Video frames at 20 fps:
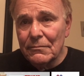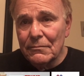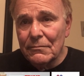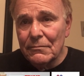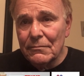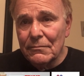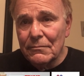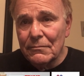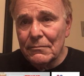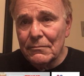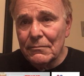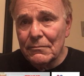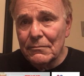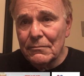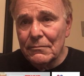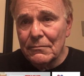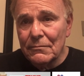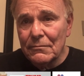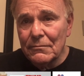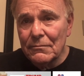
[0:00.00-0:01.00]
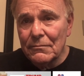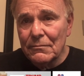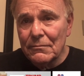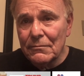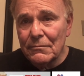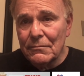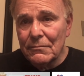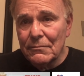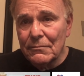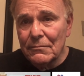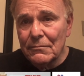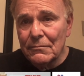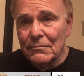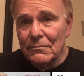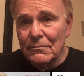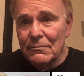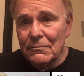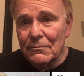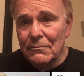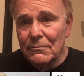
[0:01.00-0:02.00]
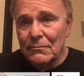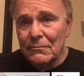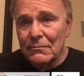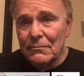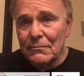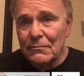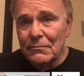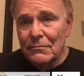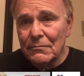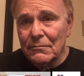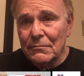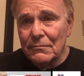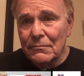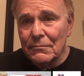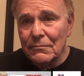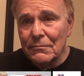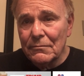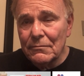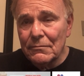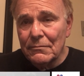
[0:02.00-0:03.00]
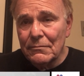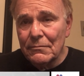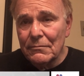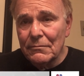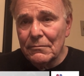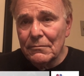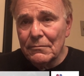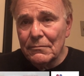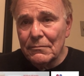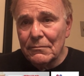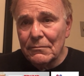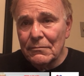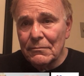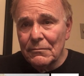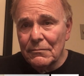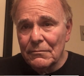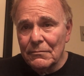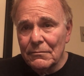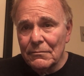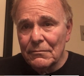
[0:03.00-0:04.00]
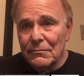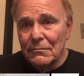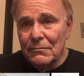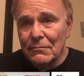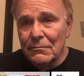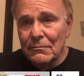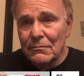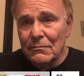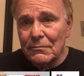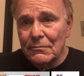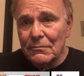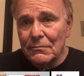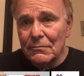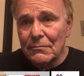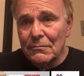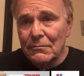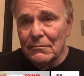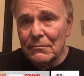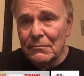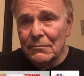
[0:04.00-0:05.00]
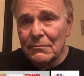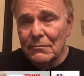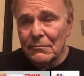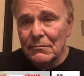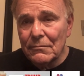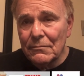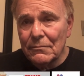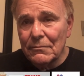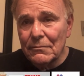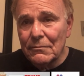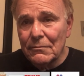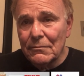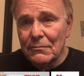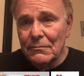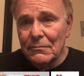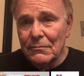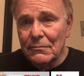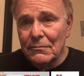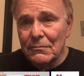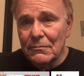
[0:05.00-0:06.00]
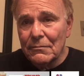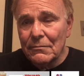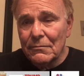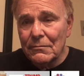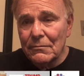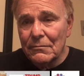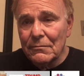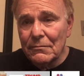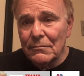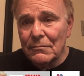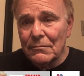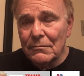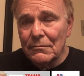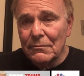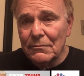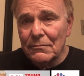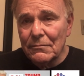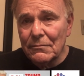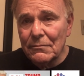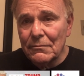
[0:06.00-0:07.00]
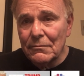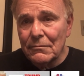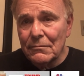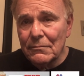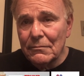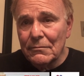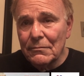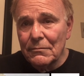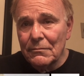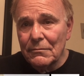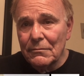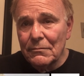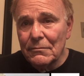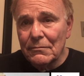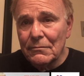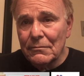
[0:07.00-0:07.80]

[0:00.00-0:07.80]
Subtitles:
(silent)